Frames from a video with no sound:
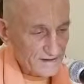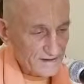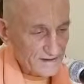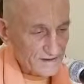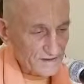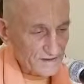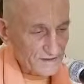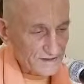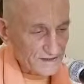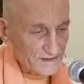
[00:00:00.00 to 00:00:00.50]

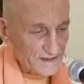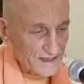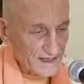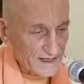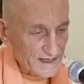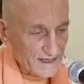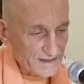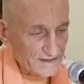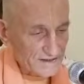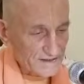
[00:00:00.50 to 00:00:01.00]
who was a
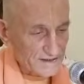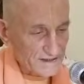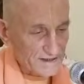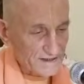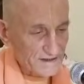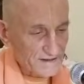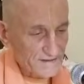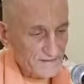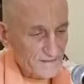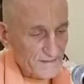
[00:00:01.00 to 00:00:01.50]

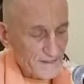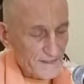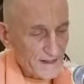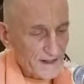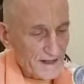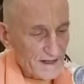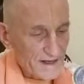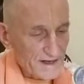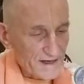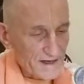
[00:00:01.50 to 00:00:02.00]
Kayastha,
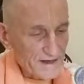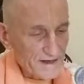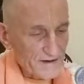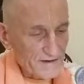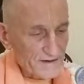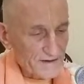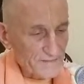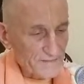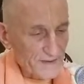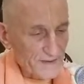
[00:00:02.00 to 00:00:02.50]
he
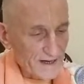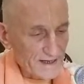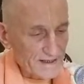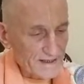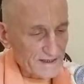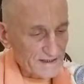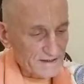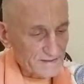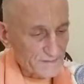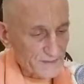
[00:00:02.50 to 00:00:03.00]
occupied
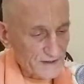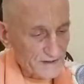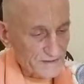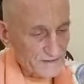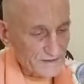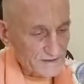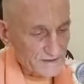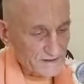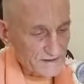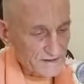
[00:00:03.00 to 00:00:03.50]
his
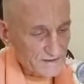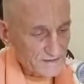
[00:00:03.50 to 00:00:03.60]
post.